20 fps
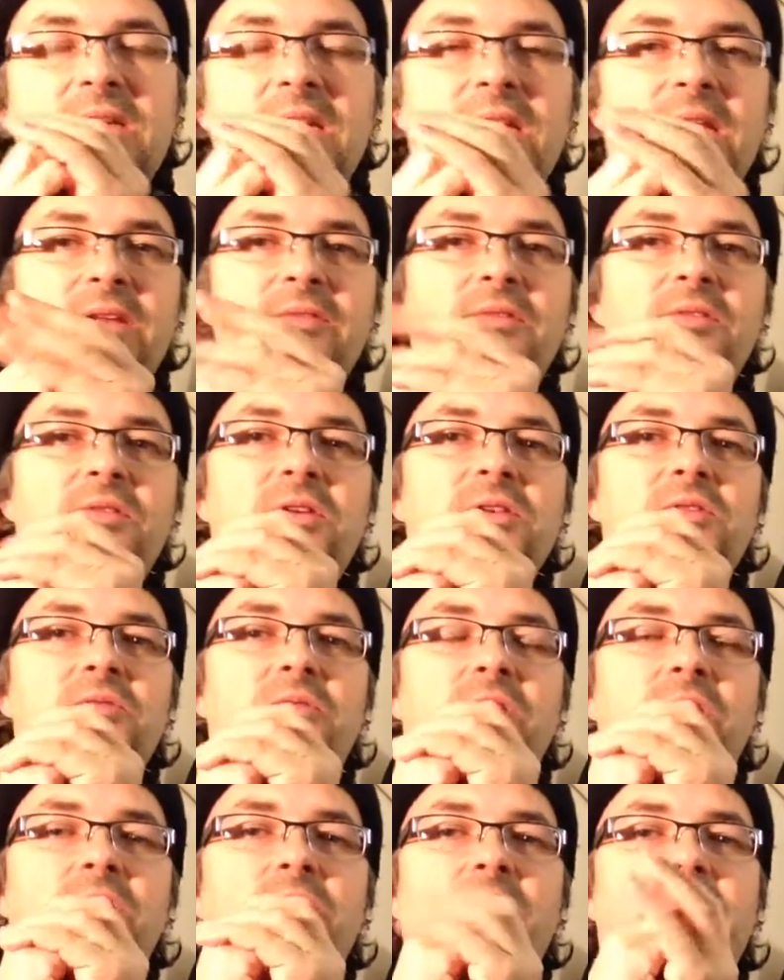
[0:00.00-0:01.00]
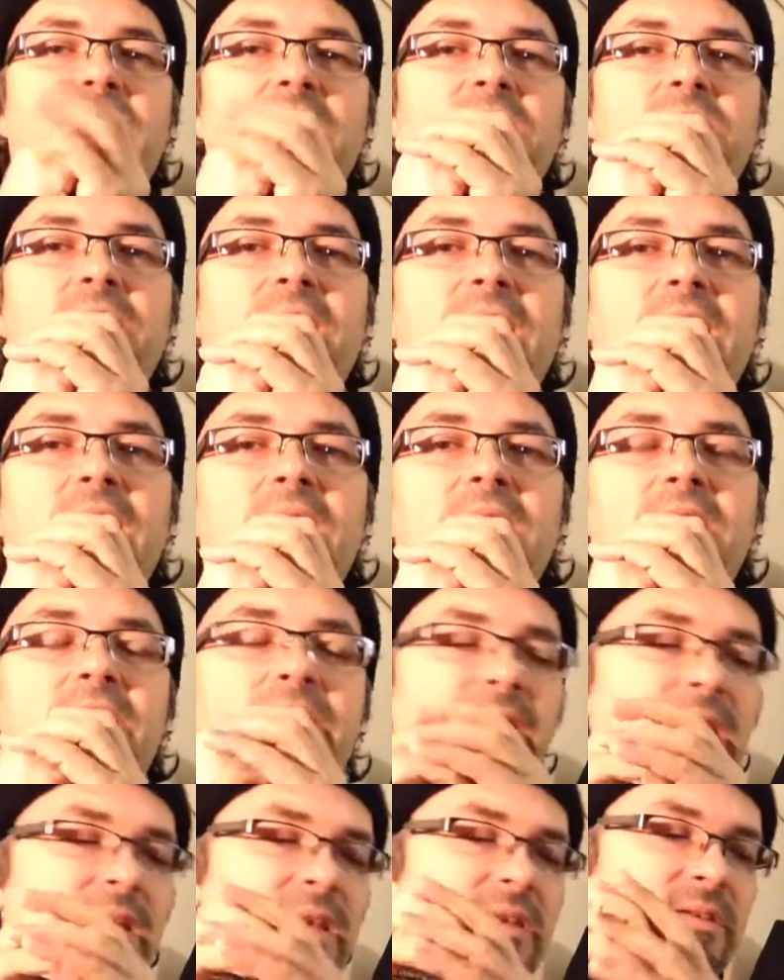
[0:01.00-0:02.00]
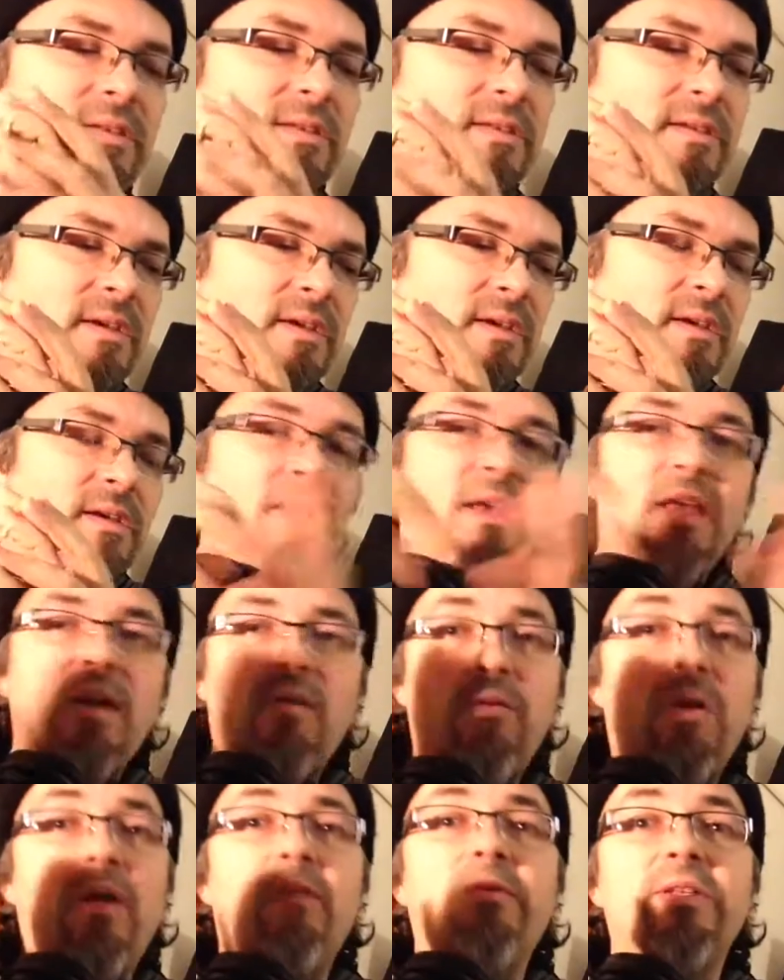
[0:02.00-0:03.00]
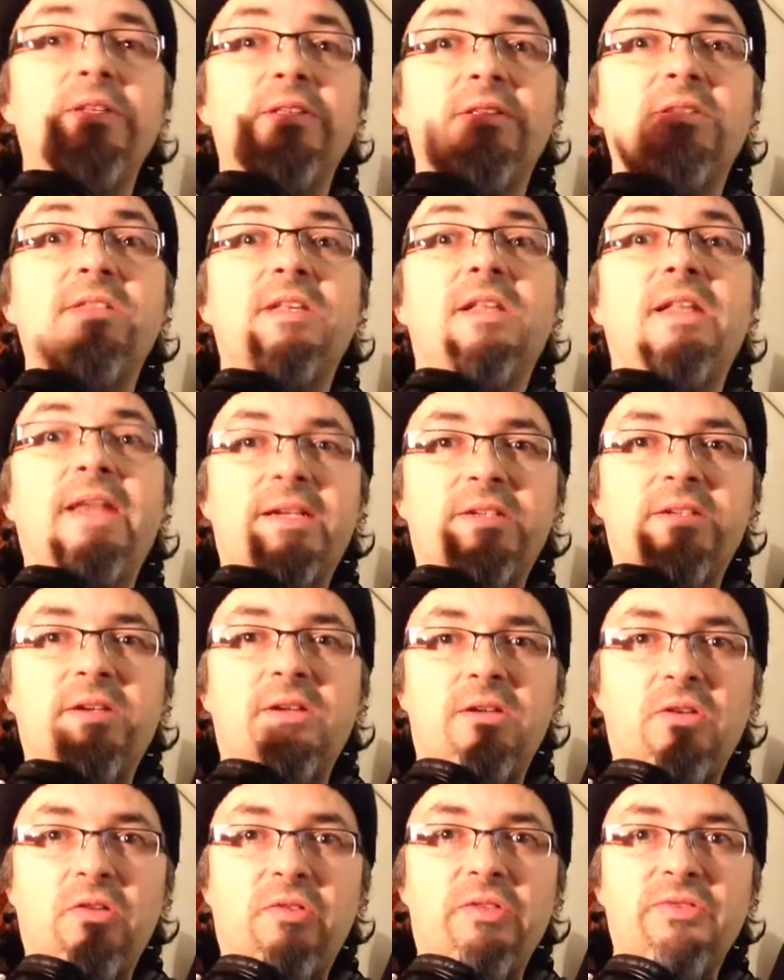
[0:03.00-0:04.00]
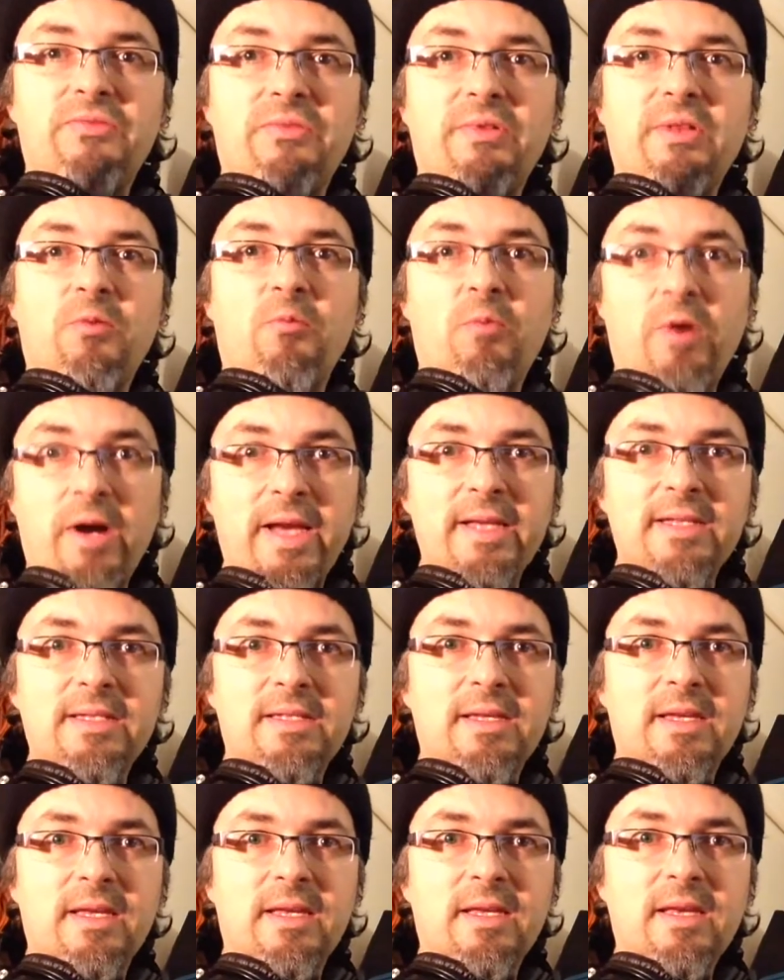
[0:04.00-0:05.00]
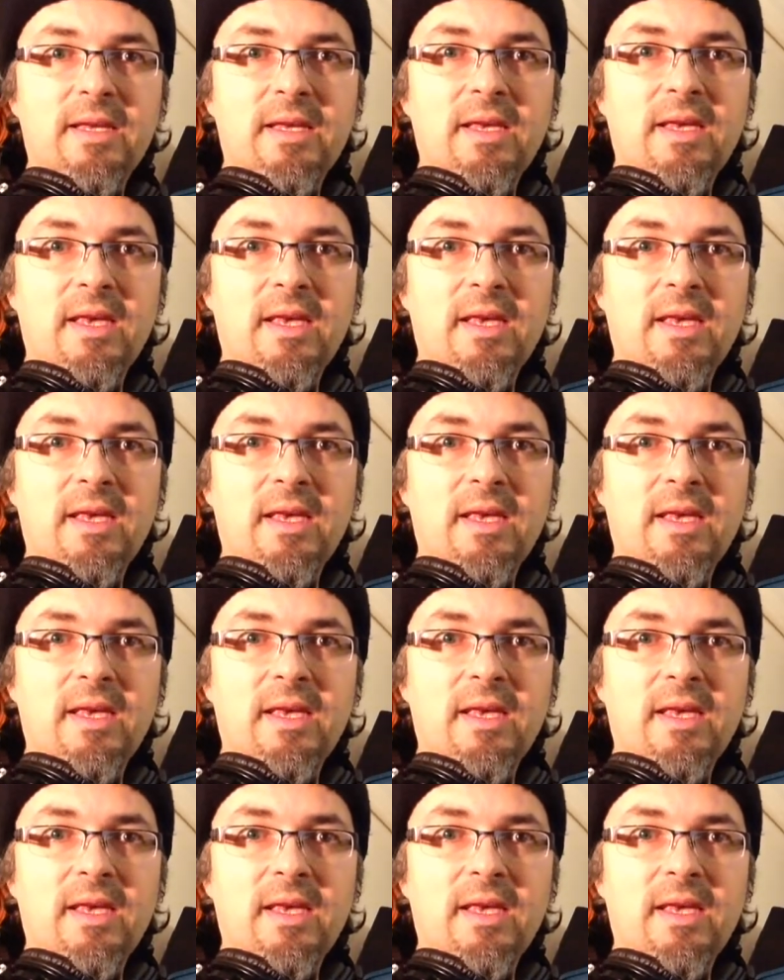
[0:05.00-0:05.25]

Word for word: And of course, one of the ways we handle that is, uh, well, we just select our notes really wisely.